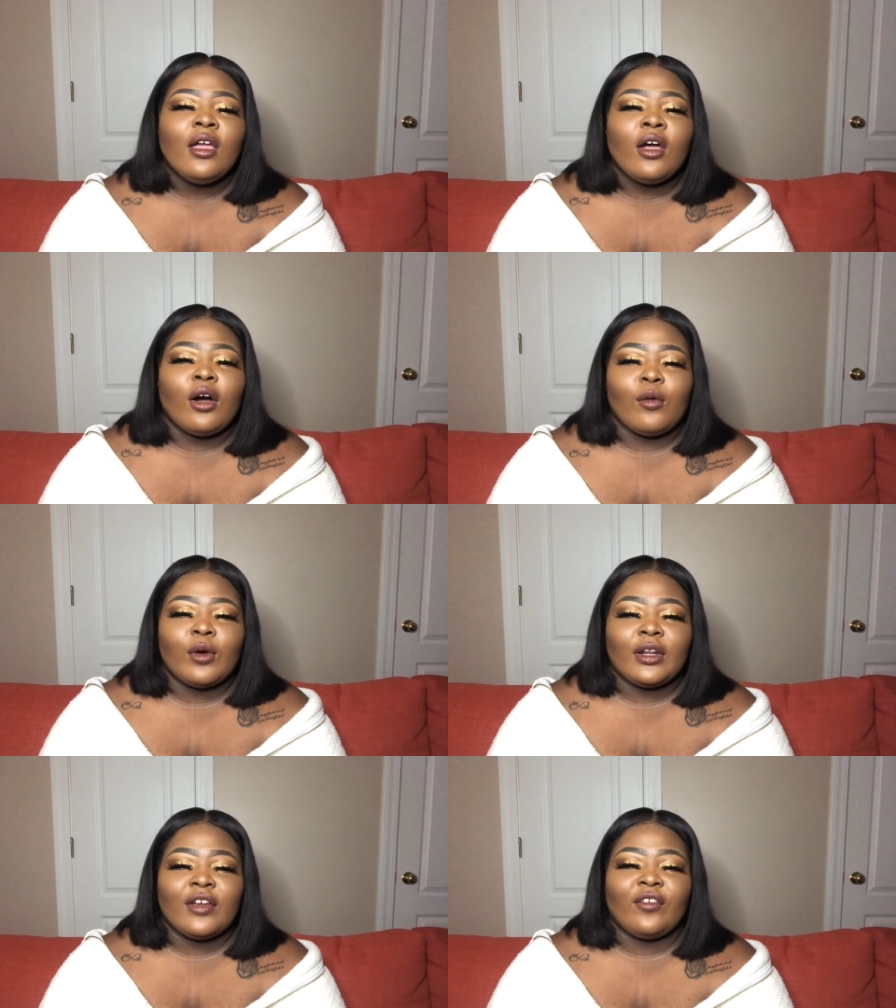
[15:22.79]
or
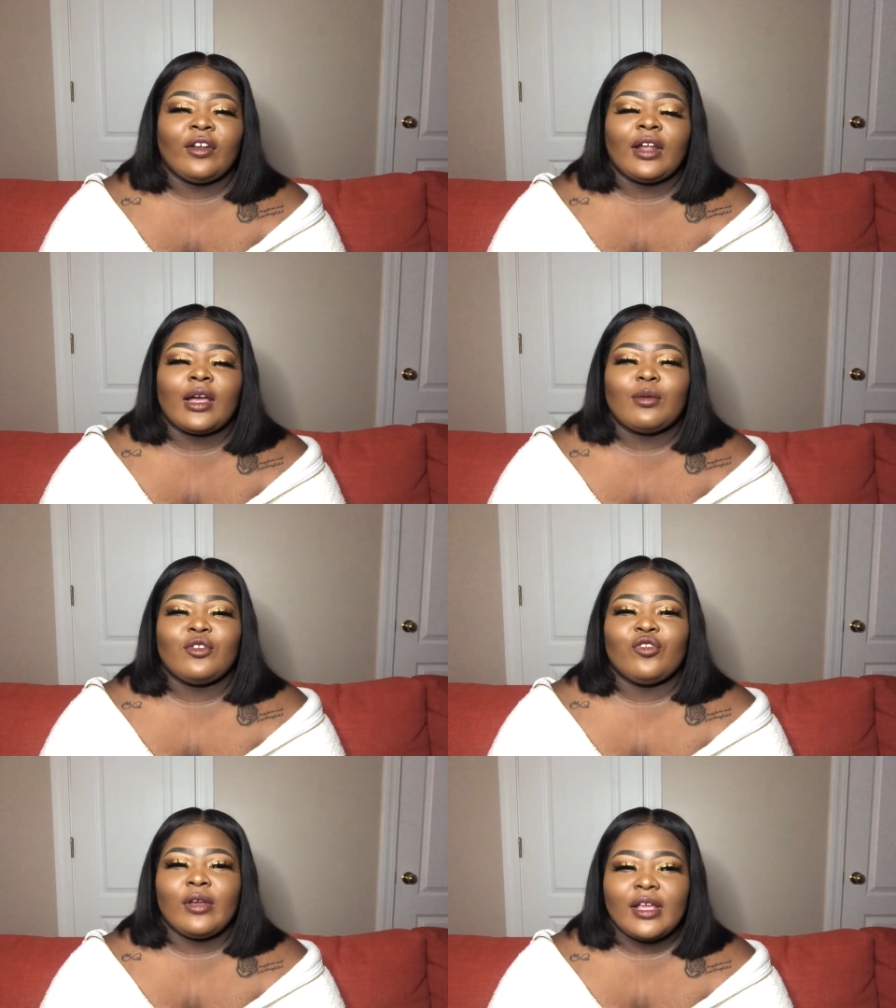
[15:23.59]
whatever, and I was
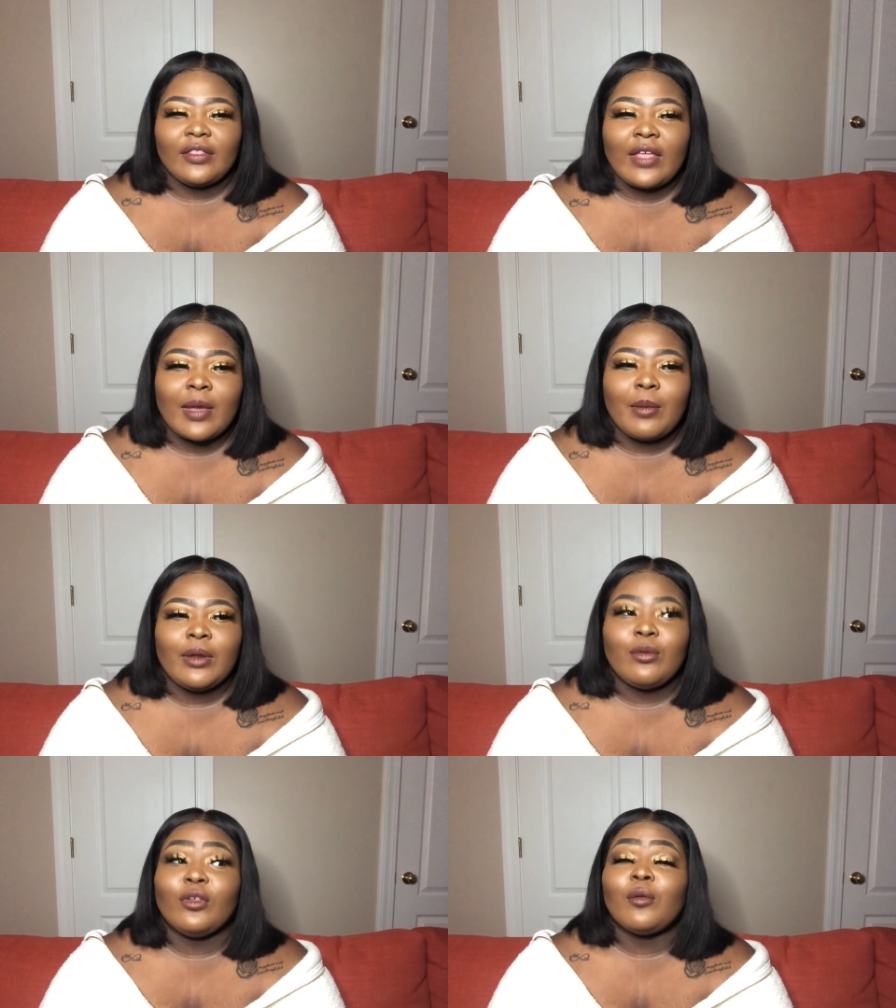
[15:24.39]
drinking that, but it
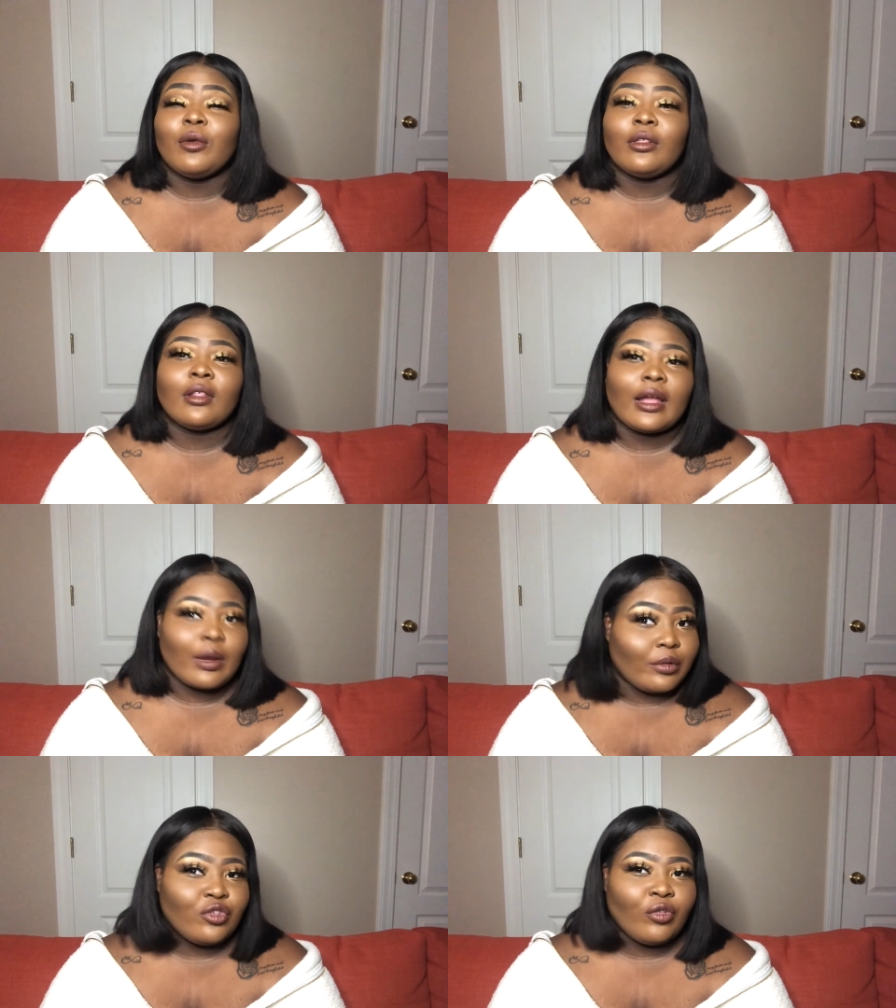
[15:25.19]
was almost like I
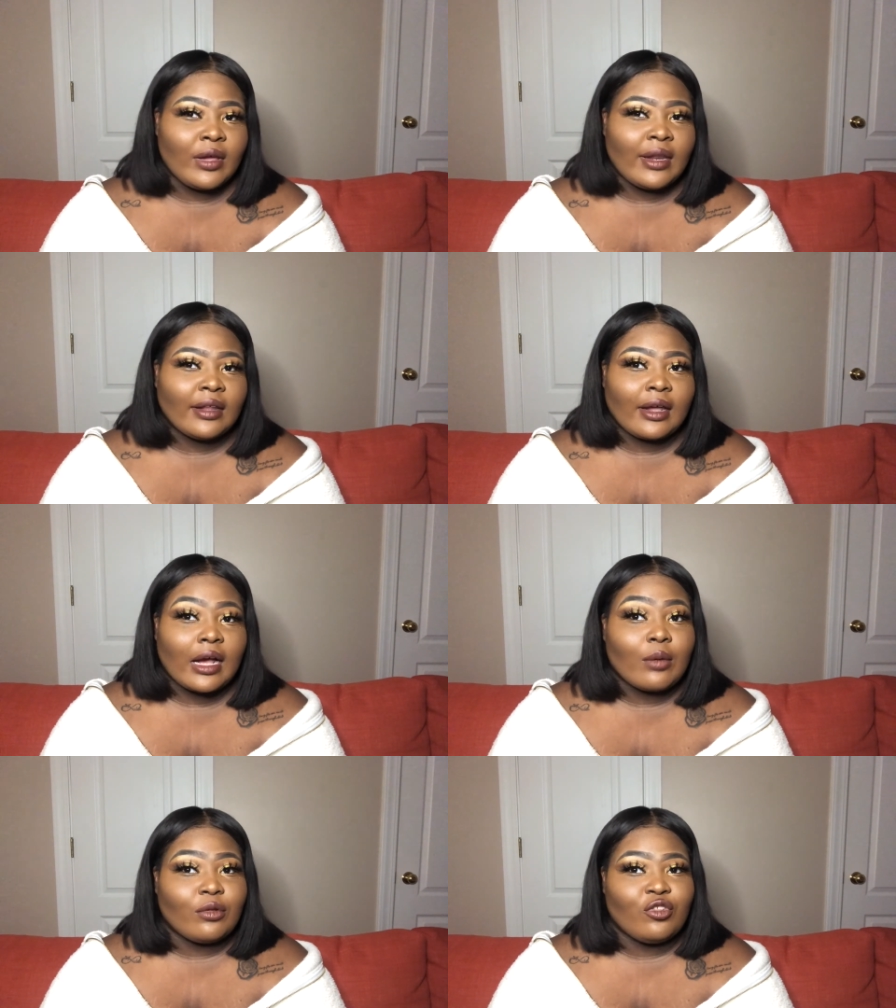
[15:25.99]
was drinking it like I
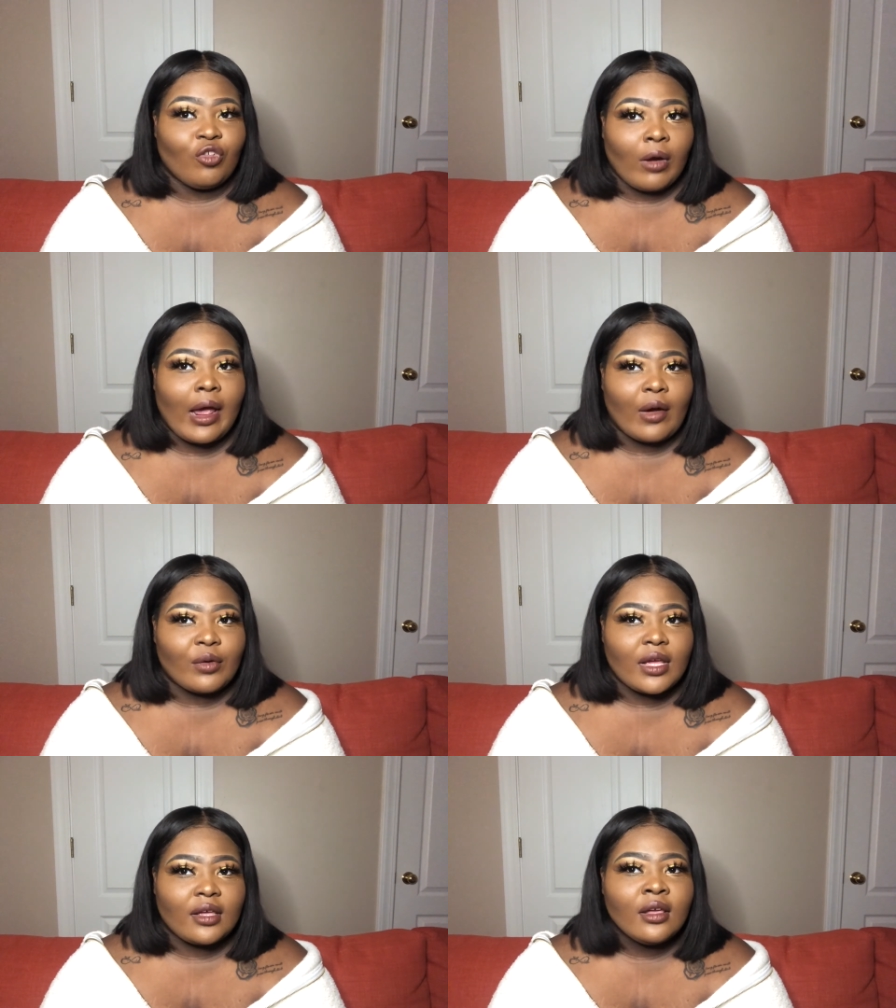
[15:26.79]
was
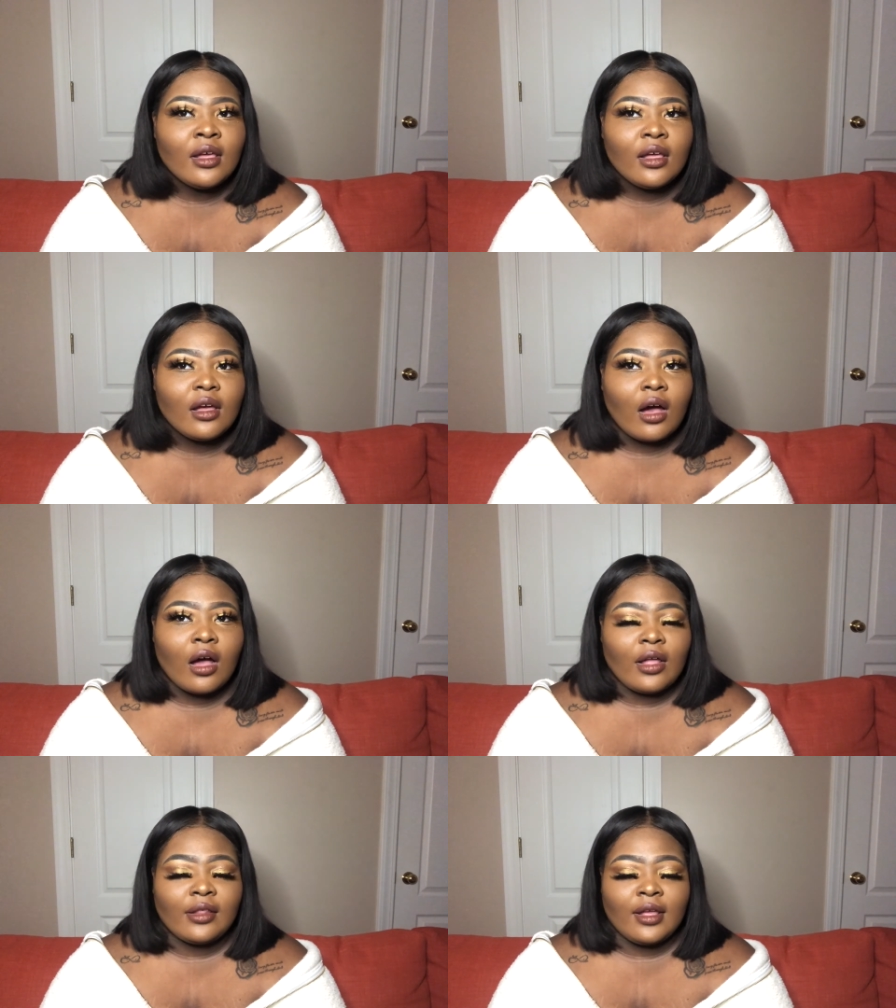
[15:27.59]
drowning.
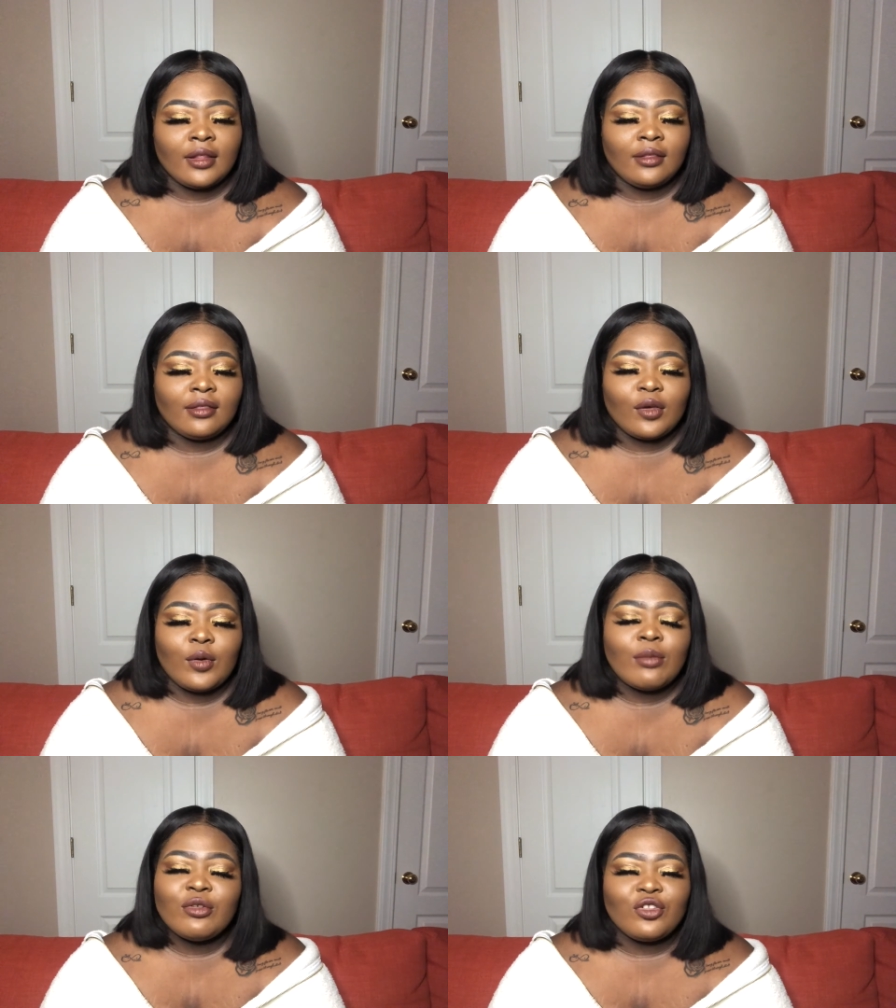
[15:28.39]
And so
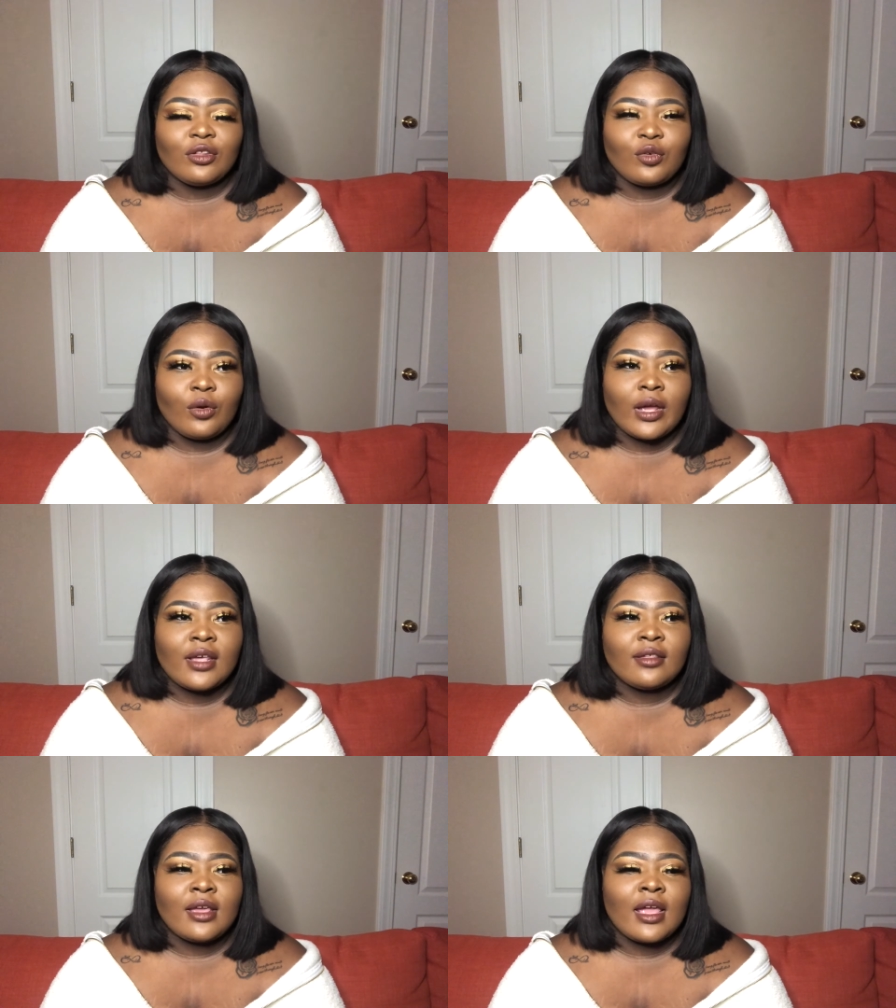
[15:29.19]
it was just
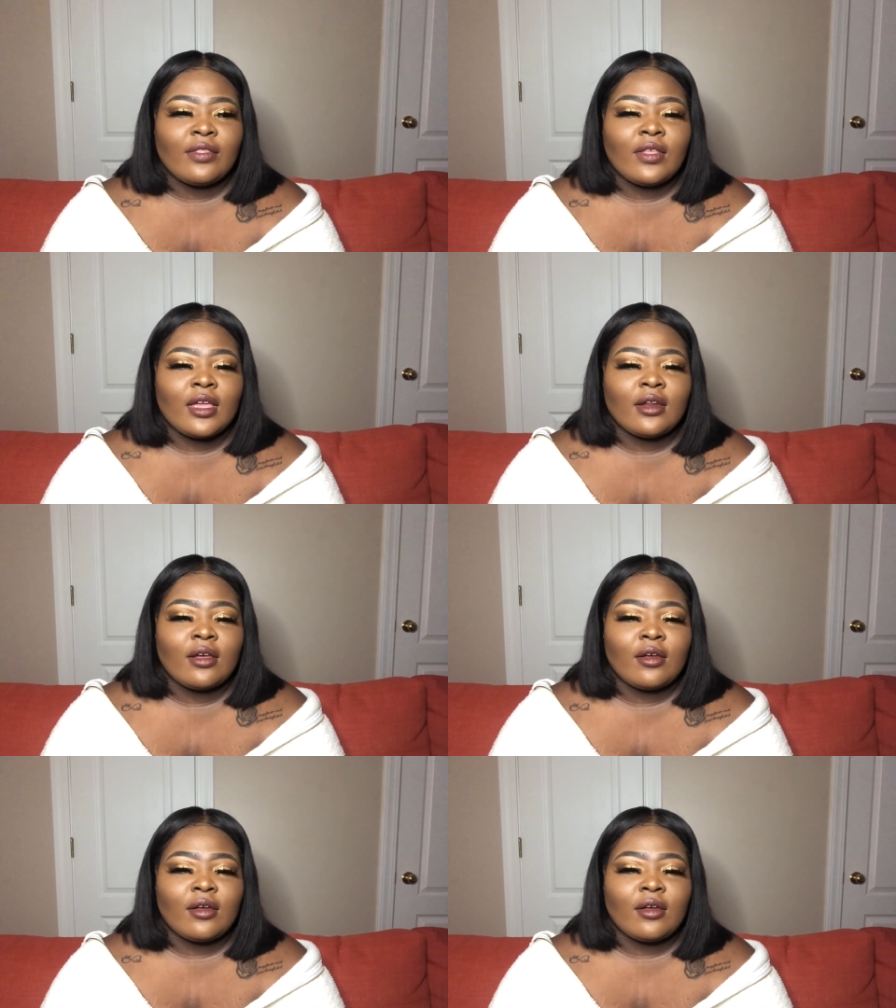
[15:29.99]
crazy. And then